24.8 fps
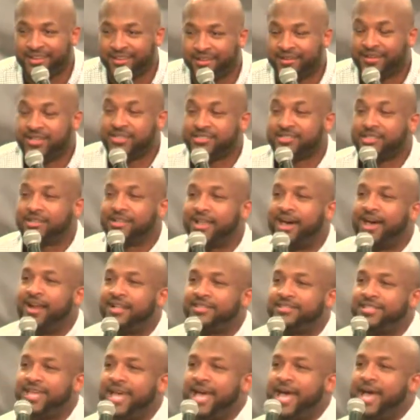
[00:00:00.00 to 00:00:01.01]
Because a lot
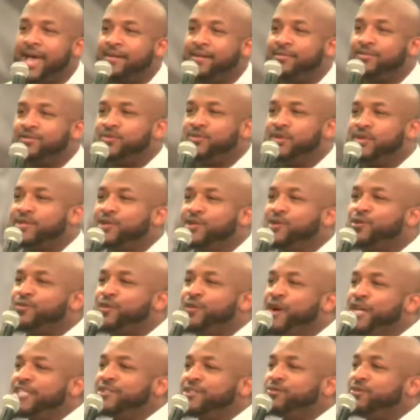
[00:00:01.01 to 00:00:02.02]
of times, wasn't no
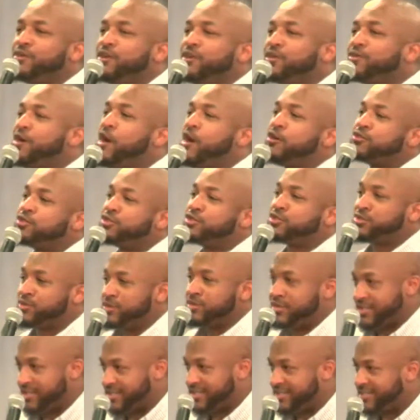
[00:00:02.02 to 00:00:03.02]
restaurant across the
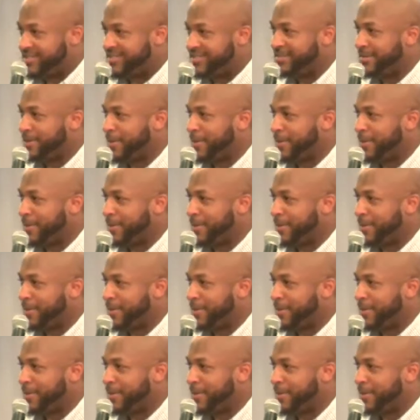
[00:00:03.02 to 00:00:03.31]
street.